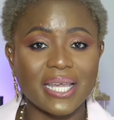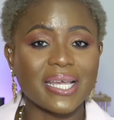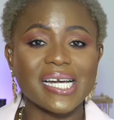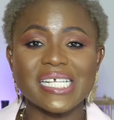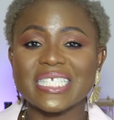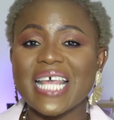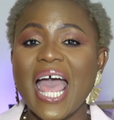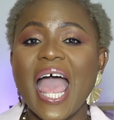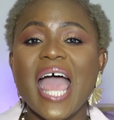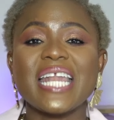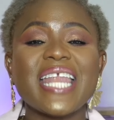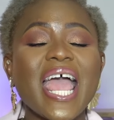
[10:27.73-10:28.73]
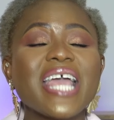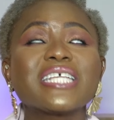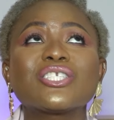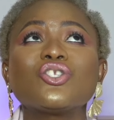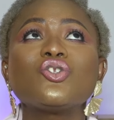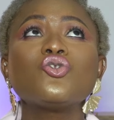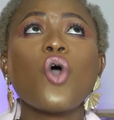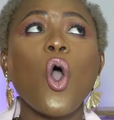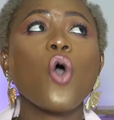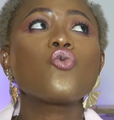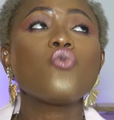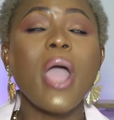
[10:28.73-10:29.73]
Because there is
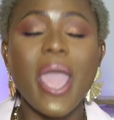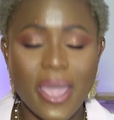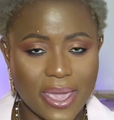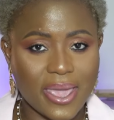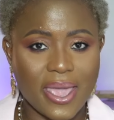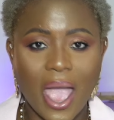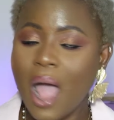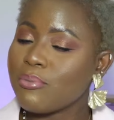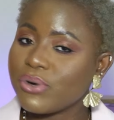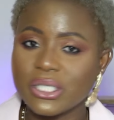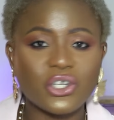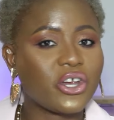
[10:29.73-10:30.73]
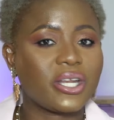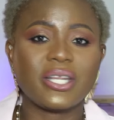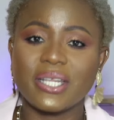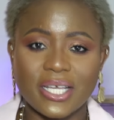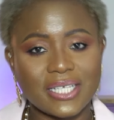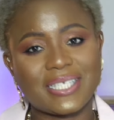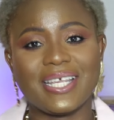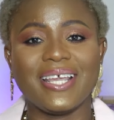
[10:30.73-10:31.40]
no way I'm returning this.